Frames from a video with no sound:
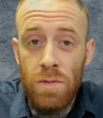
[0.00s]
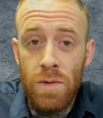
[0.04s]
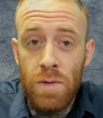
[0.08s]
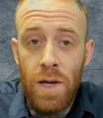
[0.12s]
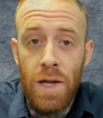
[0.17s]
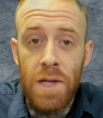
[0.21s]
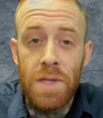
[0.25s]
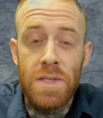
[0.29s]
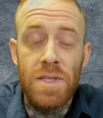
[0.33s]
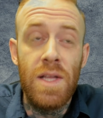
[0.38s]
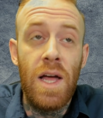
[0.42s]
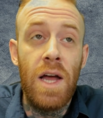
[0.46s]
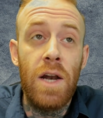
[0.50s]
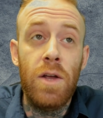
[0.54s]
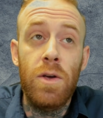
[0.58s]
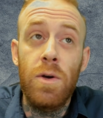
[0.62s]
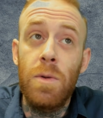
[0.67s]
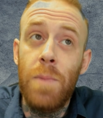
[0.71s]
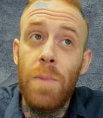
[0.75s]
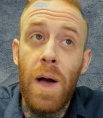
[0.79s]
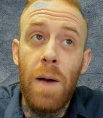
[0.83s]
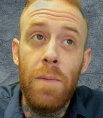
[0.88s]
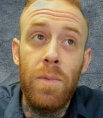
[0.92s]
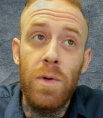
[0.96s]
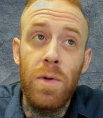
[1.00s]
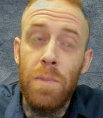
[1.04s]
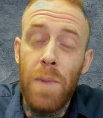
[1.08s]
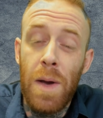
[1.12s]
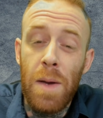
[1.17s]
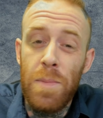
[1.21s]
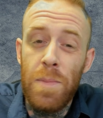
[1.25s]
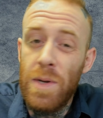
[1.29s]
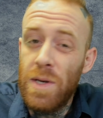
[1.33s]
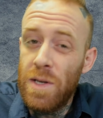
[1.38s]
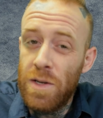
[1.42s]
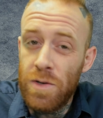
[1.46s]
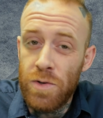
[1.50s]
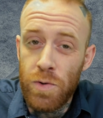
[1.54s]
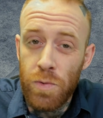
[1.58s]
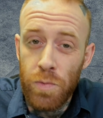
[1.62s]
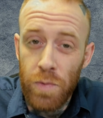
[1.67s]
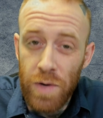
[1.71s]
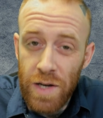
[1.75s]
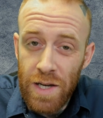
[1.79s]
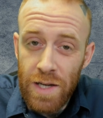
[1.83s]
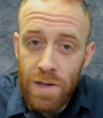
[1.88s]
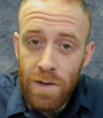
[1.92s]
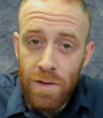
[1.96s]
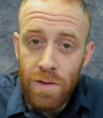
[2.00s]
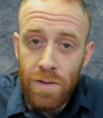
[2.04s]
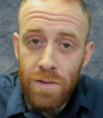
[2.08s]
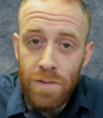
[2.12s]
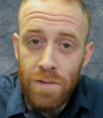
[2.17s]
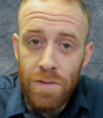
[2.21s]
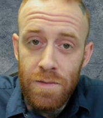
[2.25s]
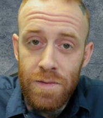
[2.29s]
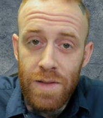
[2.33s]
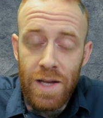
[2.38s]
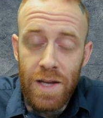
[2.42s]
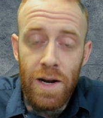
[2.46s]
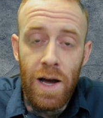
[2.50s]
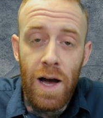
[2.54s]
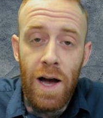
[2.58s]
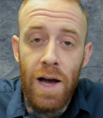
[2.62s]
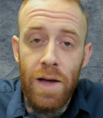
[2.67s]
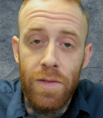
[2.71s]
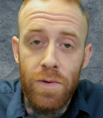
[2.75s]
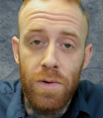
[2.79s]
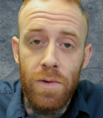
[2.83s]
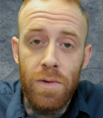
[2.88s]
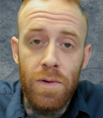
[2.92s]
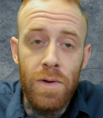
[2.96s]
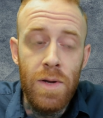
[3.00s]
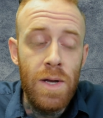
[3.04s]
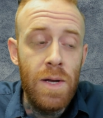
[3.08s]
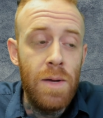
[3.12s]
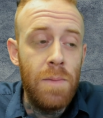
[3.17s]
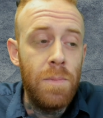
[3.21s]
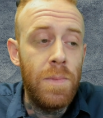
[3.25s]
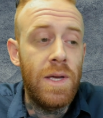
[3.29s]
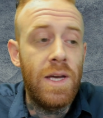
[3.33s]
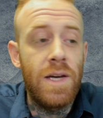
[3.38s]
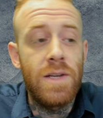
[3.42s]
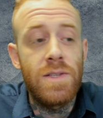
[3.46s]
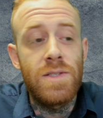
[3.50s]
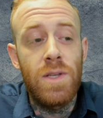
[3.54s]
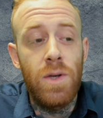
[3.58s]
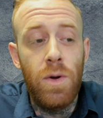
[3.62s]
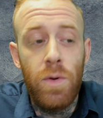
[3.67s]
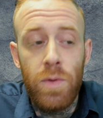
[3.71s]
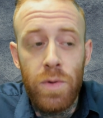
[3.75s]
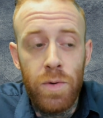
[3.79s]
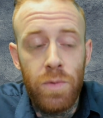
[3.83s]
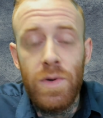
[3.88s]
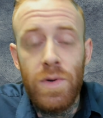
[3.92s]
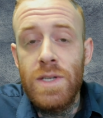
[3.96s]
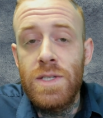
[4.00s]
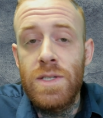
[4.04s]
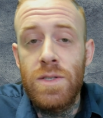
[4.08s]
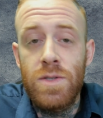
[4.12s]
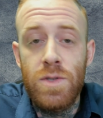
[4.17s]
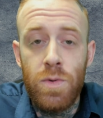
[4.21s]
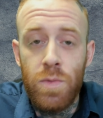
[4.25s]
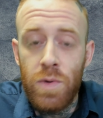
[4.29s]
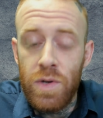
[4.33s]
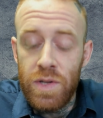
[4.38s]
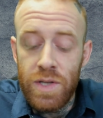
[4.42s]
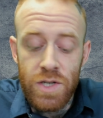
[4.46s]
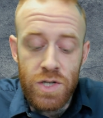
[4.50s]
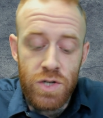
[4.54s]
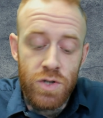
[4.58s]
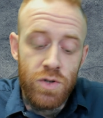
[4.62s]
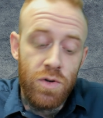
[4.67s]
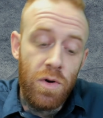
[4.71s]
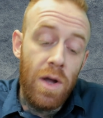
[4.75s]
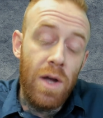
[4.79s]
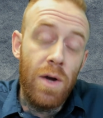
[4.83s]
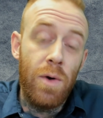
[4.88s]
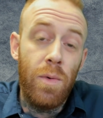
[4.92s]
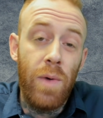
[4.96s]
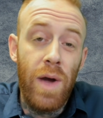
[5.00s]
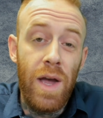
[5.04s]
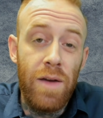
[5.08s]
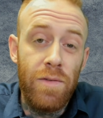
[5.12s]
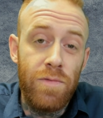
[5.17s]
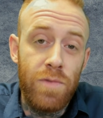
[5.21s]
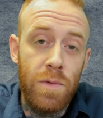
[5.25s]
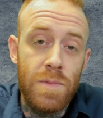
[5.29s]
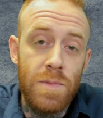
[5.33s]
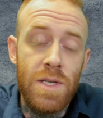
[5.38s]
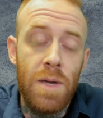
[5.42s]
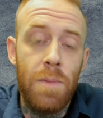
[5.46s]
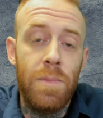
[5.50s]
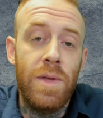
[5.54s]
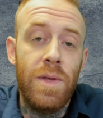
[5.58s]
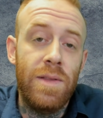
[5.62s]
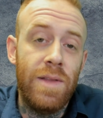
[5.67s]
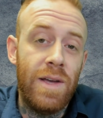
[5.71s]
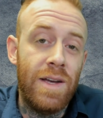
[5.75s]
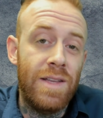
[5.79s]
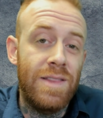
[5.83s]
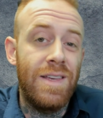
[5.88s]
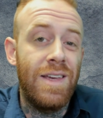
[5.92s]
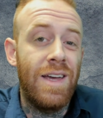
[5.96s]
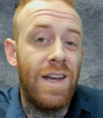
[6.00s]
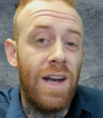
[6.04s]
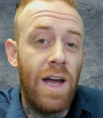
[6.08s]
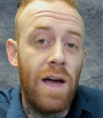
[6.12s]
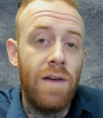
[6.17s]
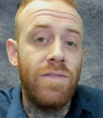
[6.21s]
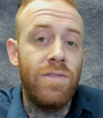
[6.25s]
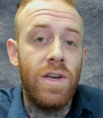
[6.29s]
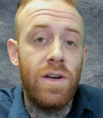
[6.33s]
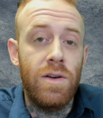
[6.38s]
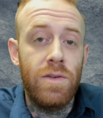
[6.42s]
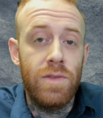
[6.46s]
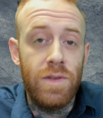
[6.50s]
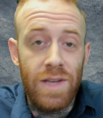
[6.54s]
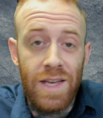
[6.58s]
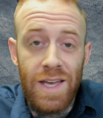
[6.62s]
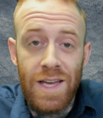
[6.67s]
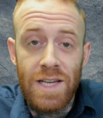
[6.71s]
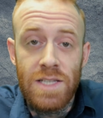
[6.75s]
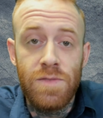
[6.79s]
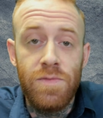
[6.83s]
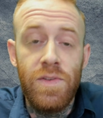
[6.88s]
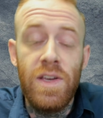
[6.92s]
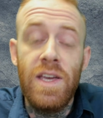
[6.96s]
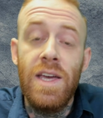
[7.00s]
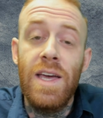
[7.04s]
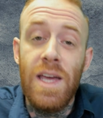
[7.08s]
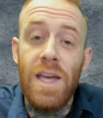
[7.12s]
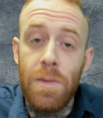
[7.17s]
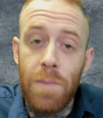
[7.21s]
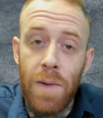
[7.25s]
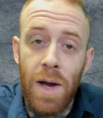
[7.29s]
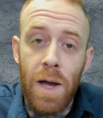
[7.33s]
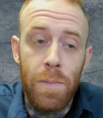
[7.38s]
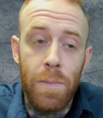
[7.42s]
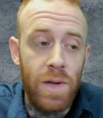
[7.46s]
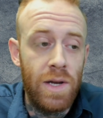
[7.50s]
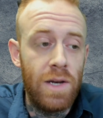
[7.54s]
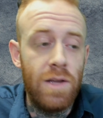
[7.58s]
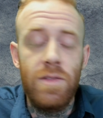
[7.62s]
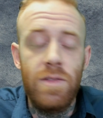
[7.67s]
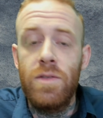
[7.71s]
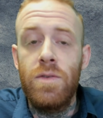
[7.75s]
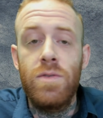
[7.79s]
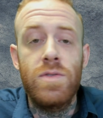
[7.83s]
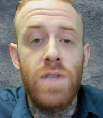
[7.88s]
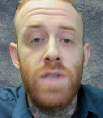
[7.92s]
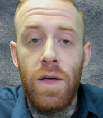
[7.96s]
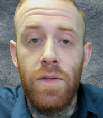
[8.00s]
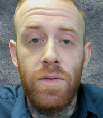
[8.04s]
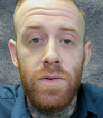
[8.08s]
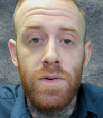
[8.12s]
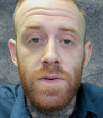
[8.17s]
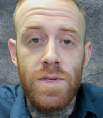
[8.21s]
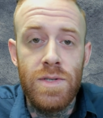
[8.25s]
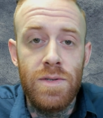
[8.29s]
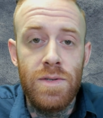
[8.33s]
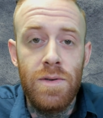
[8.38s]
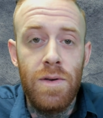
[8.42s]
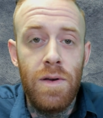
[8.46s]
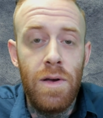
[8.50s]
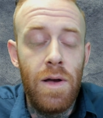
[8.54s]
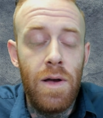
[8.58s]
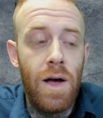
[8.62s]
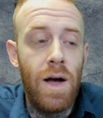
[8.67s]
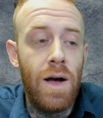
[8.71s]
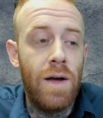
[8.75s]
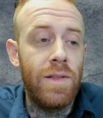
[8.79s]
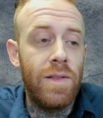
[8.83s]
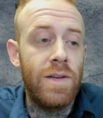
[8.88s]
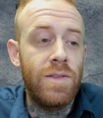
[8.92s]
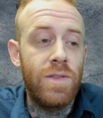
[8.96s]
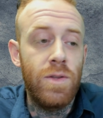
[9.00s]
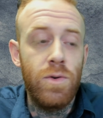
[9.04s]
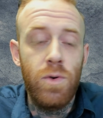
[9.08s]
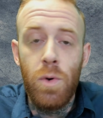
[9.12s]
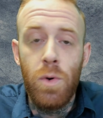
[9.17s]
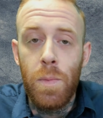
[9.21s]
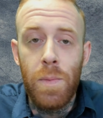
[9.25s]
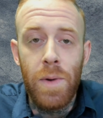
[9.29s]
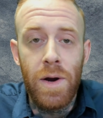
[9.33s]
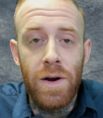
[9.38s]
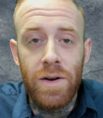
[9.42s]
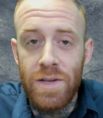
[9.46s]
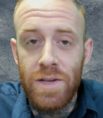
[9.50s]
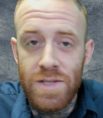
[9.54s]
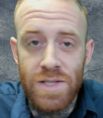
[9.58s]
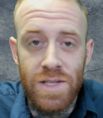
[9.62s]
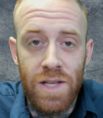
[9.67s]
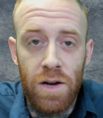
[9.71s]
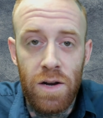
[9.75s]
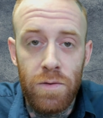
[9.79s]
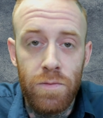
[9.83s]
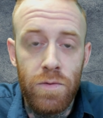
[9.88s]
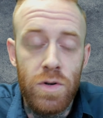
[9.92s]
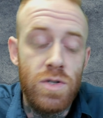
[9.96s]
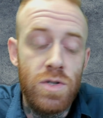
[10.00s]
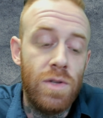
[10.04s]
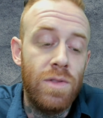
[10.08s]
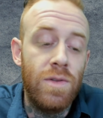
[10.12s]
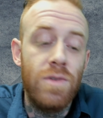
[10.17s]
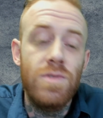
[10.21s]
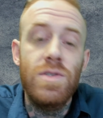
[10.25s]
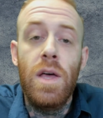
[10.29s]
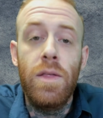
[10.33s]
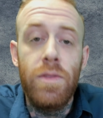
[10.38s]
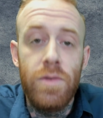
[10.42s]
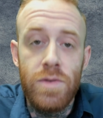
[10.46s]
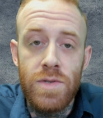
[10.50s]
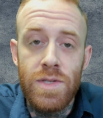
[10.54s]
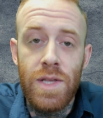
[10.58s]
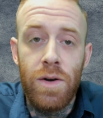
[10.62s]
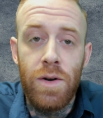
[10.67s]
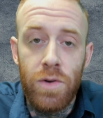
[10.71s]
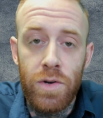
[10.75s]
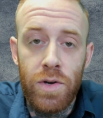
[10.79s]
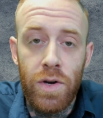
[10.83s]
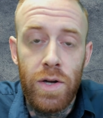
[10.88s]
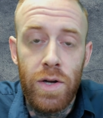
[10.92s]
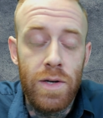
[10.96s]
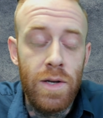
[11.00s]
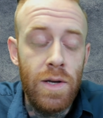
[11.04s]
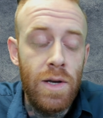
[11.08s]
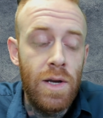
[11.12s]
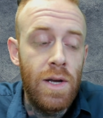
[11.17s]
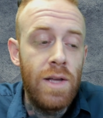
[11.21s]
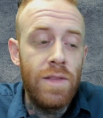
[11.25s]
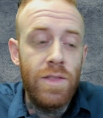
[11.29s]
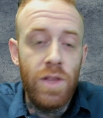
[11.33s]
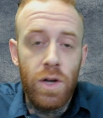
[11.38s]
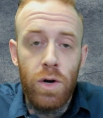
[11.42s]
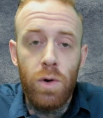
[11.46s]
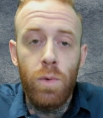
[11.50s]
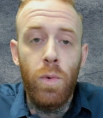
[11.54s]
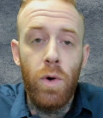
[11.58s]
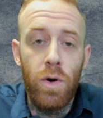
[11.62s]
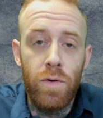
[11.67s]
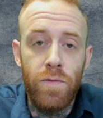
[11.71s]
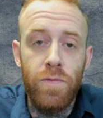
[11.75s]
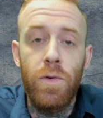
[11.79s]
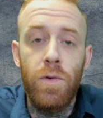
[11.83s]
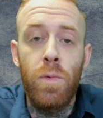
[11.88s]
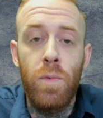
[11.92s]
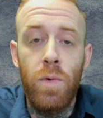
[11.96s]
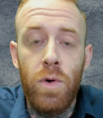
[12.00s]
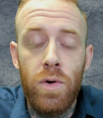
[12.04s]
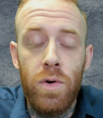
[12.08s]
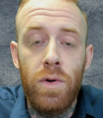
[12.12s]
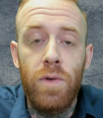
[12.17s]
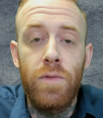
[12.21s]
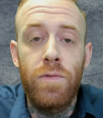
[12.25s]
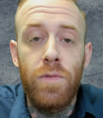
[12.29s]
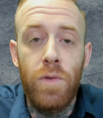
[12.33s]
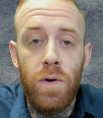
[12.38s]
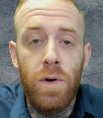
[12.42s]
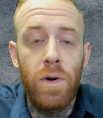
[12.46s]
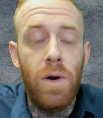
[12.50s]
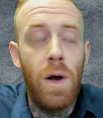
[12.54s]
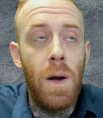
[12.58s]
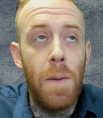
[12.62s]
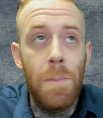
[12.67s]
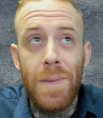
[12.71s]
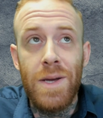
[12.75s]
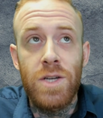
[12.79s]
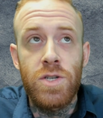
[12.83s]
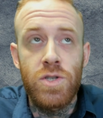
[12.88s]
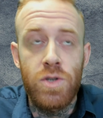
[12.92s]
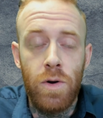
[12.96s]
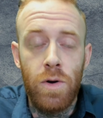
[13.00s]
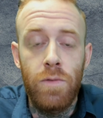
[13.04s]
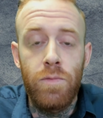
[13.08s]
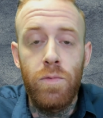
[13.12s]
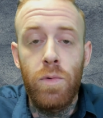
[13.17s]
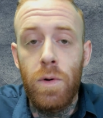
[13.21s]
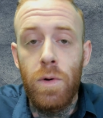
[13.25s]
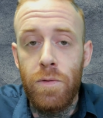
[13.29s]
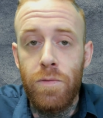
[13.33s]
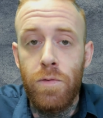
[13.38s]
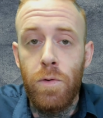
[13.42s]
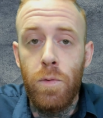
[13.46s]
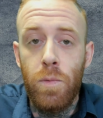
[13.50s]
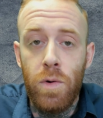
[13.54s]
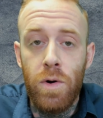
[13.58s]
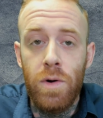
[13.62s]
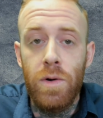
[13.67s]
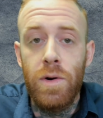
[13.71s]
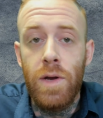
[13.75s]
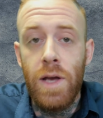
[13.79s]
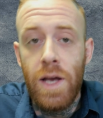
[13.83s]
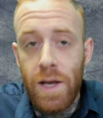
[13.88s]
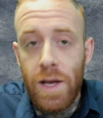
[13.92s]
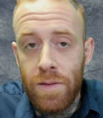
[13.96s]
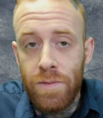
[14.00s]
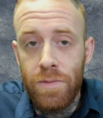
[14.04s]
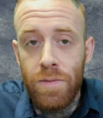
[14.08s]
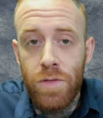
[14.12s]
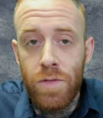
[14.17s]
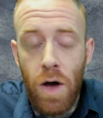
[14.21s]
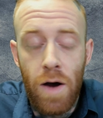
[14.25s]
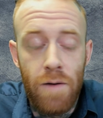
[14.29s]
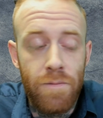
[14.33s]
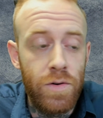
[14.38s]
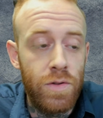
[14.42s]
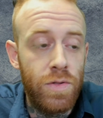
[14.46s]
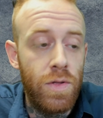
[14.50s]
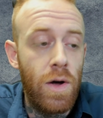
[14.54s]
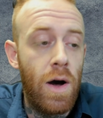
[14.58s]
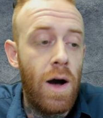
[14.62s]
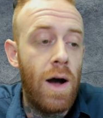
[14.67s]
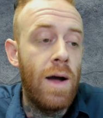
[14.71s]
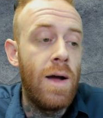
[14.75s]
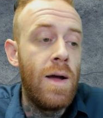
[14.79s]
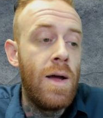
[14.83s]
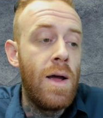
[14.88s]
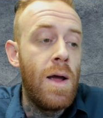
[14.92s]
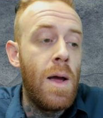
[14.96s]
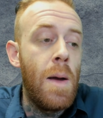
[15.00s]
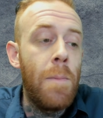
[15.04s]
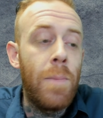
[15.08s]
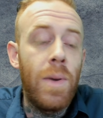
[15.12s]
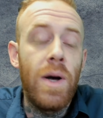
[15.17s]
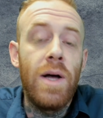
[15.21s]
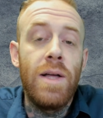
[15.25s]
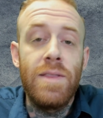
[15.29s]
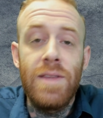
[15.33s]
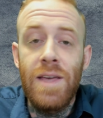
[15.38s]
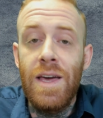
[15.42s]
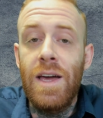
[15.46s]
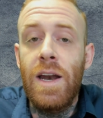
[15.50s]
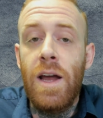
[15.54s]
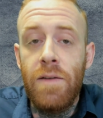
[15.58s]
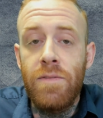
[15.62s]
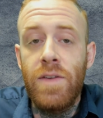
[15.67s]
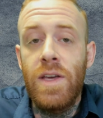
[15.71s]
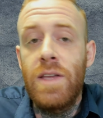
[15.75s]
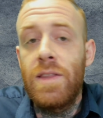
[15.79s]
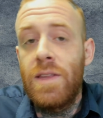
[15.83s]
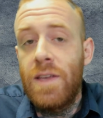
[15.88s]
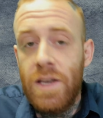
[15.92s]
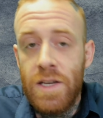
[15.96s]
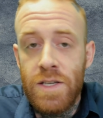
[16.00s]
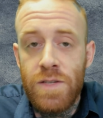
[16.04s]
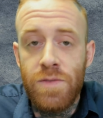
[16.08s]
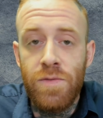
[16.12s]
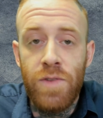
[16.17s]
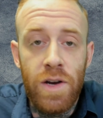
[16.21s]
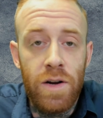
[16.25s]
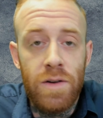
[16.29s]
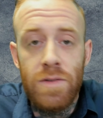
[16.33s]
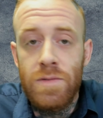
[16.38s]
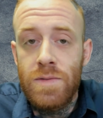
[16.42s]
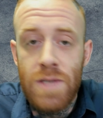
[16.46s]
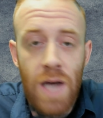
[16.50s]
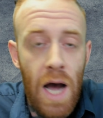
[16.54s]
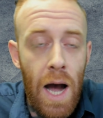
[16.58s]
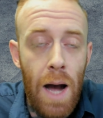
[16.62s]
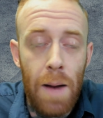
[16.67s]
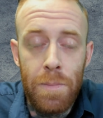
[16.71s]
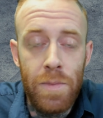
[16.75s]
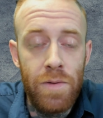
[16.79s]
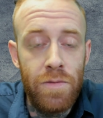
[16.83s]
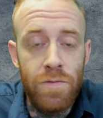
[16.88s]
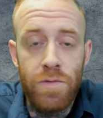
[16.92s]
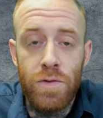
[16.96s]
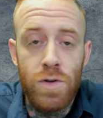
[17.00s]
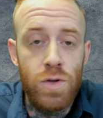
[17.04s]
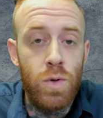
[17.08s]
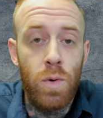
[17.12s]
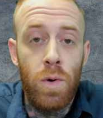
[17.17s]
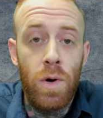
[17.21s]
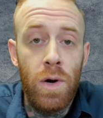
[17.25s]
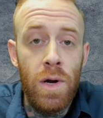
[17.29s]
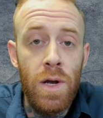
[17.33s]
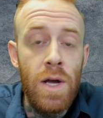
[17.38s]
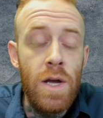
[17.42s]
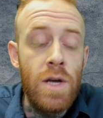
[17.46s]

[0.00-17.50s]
It's not a good Bible, in my opinion, to read then either, because the only reason to really stray away from something like the NIV or the ESV, in my opinion, and there's others, like the New American Standard Version, there's others that are good, that are word for word or for a mixture of word for word and thought for thought. But the NIV and the ESV are the top for sure.